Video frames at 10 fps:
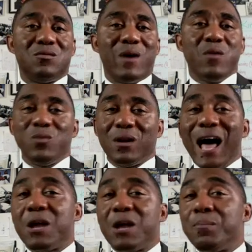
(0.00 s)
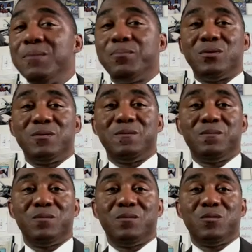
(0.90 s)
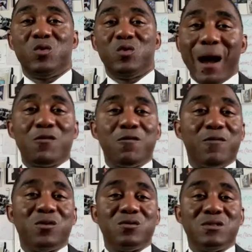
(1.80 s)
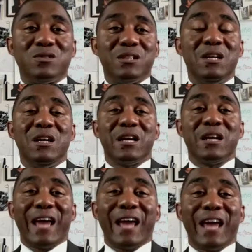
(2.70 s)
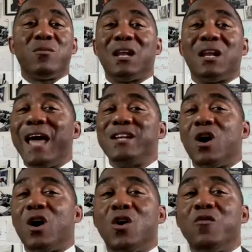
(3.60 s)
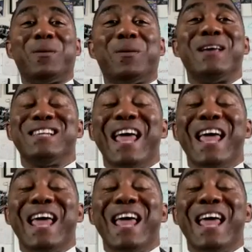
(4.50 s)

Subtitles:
right, with a lot of people, with microphones and cameras and lights all over the place.